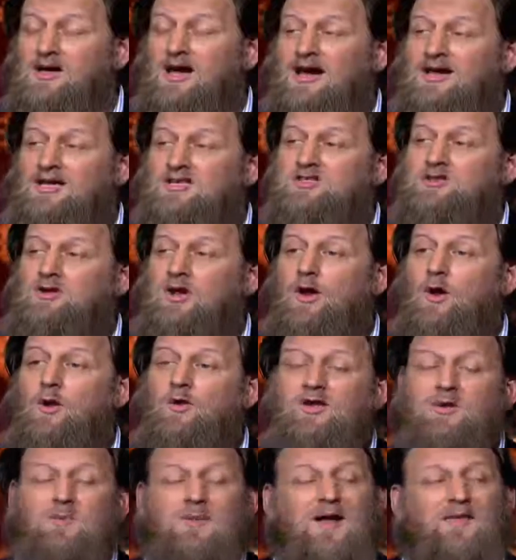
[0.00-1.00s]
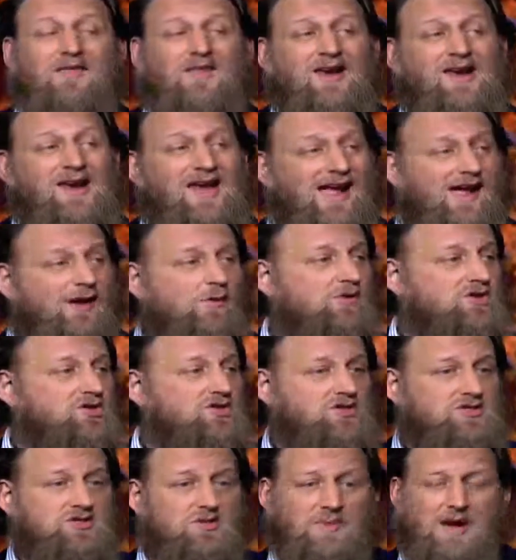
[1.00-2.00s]
And it's not only about the language,
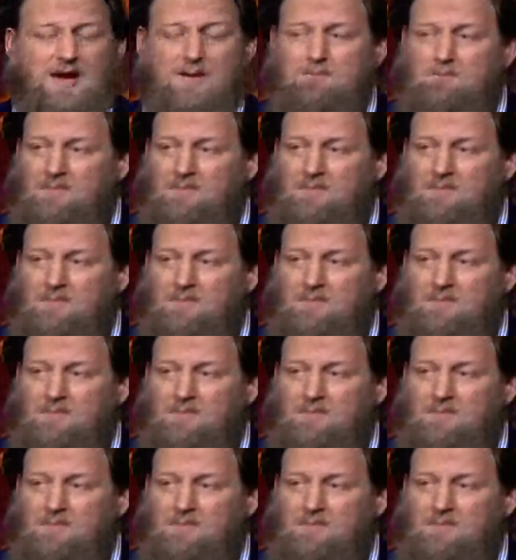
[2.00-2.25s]
it's about